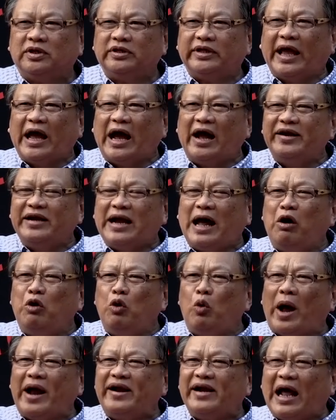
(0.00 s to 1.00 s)
There are now
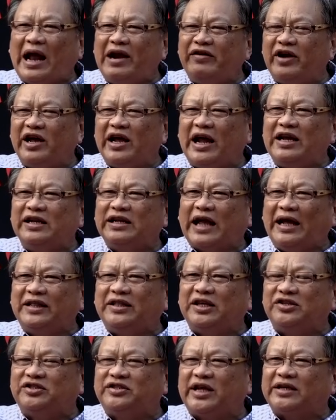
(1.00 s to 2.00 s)

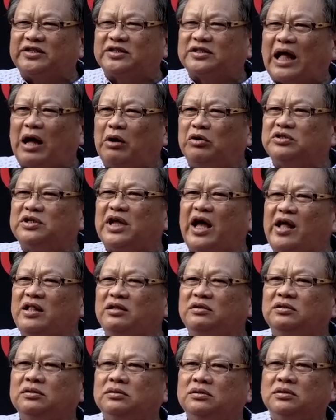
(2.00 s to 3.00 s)

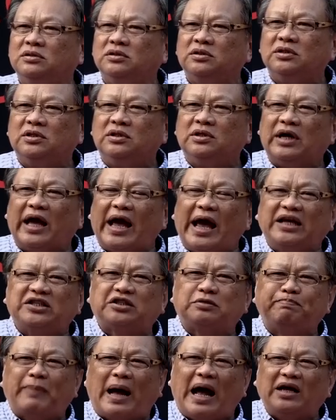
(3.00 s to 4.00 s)
196,000
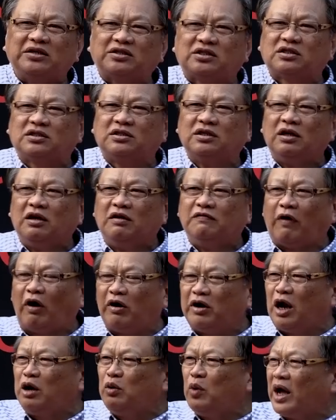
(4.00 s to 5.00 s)
S-Pass
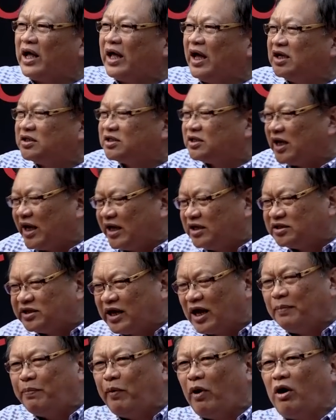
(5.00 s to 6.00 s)
foreign workers in
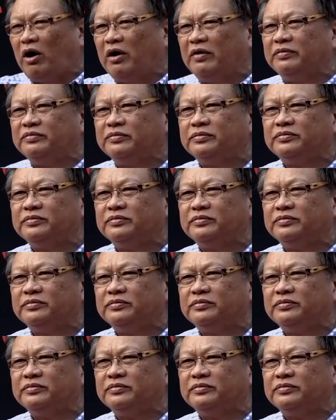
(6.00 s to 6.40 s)
Singapore.